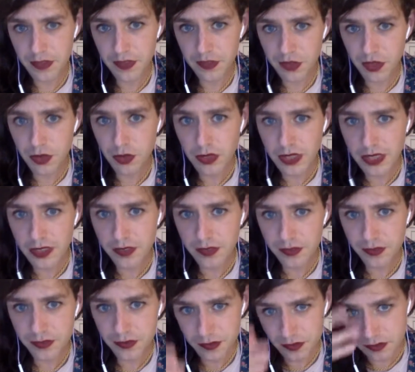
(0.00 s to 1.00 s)
you
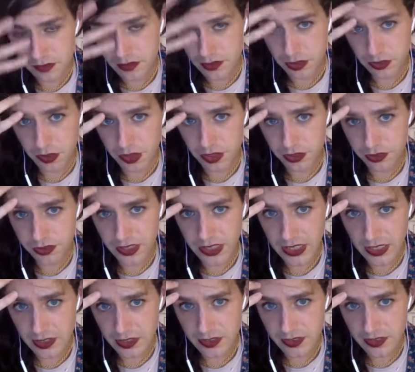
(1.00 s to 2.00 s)
have
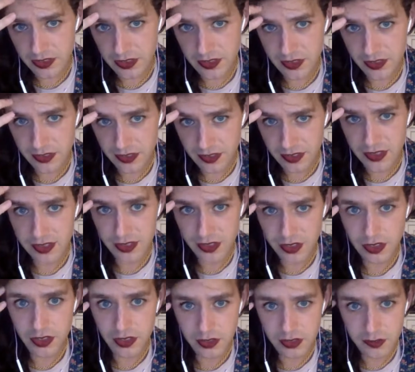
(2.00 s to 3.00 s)
$200,
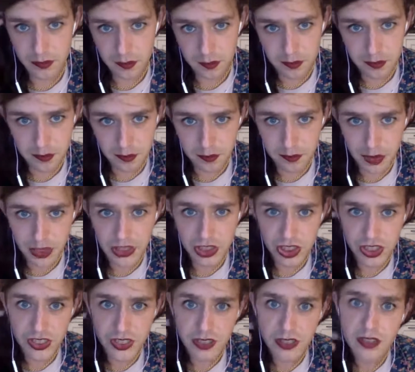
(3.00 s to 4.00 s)
your
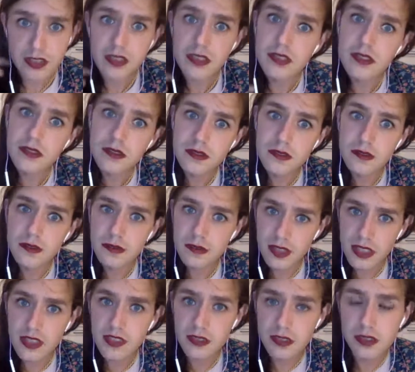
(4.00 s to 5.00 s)
budget
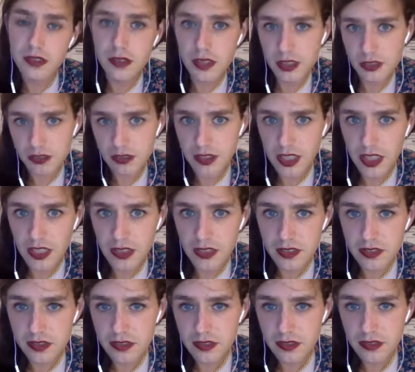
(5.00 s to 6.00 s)
is
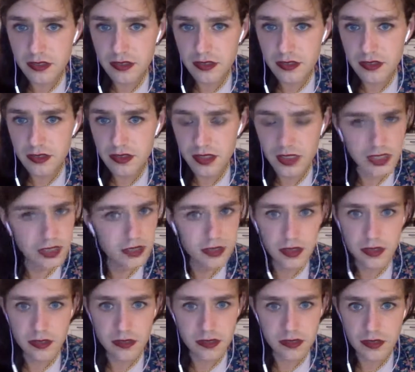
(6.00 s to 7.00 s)
$200, and
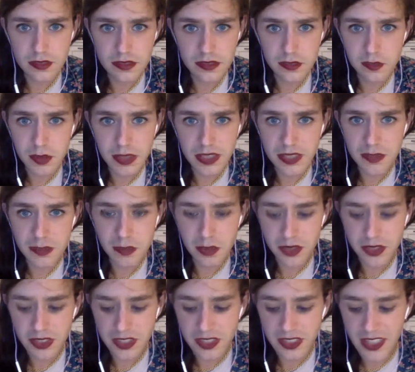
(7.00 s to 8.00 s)
don't spend
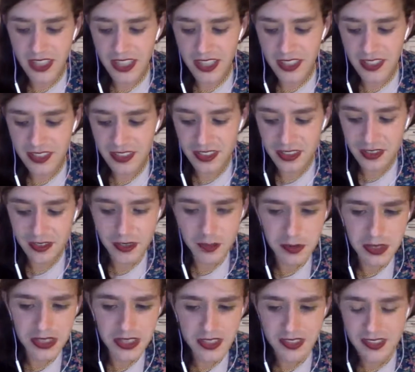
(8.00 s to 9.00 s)
more than that. You know what I
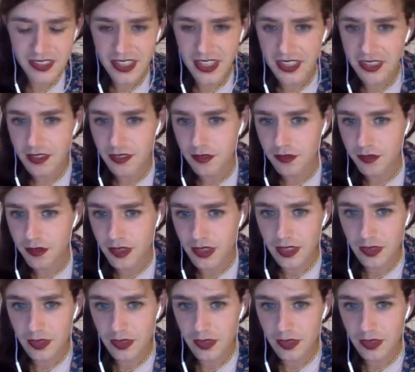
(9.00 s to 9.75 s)
mean? It's kind of,